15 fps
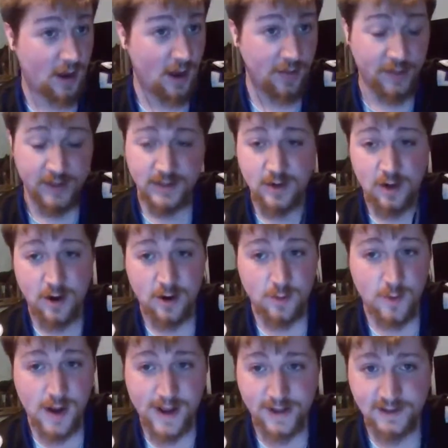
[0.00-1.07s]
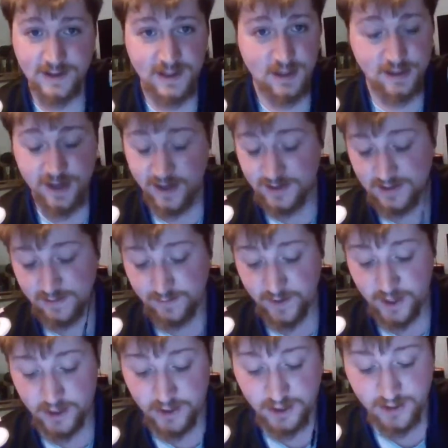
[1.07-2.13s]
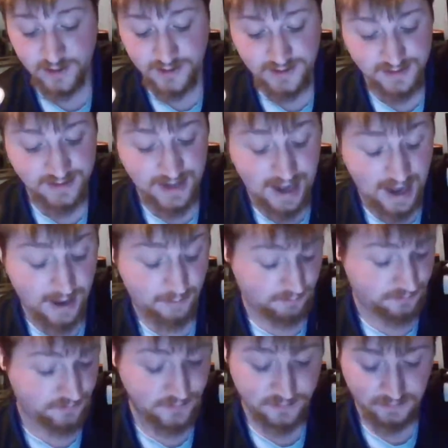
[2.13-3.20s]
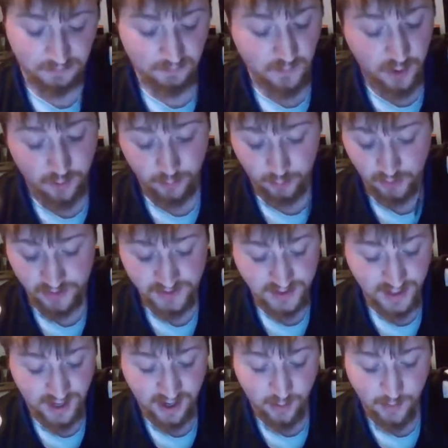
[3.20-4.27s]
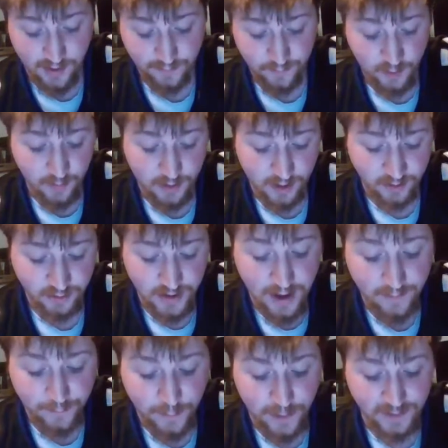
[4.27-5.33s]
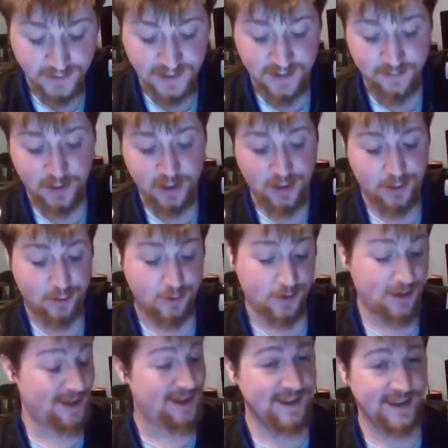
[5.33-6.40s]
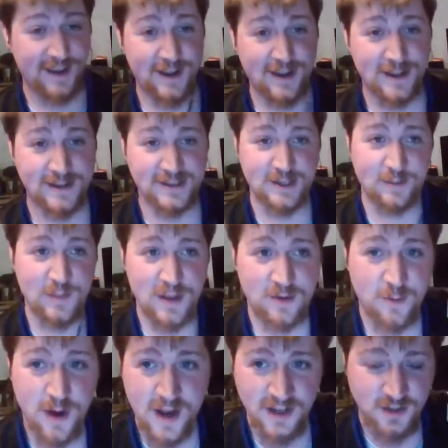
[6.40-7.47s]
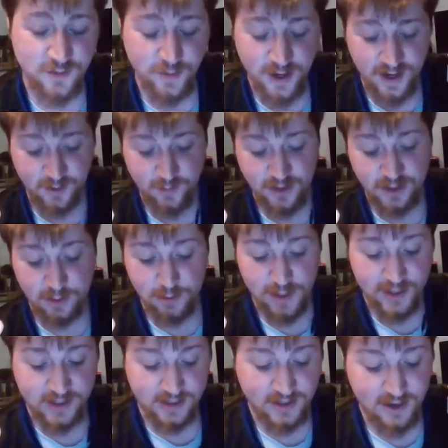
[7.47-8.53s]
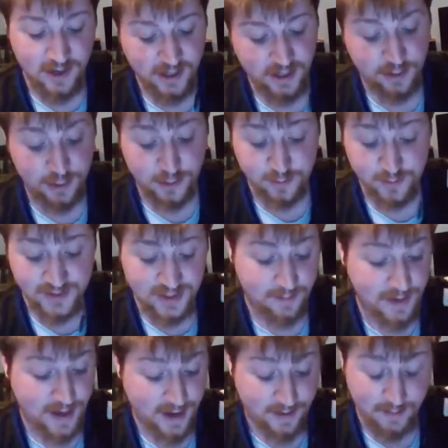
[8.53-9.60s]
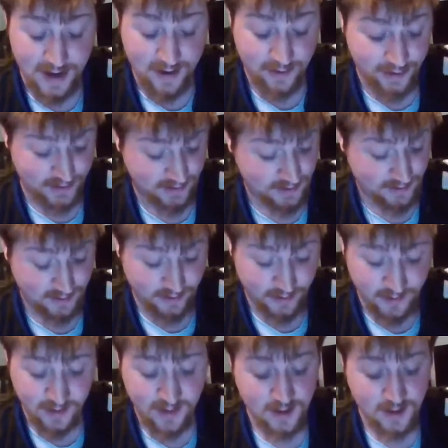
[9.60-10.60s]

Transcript: on this card where I can see tons of finishes. I'm totally staying away from it on DraftKings, even though it is a mid-range fight and we do like to target those. I'm not about it here.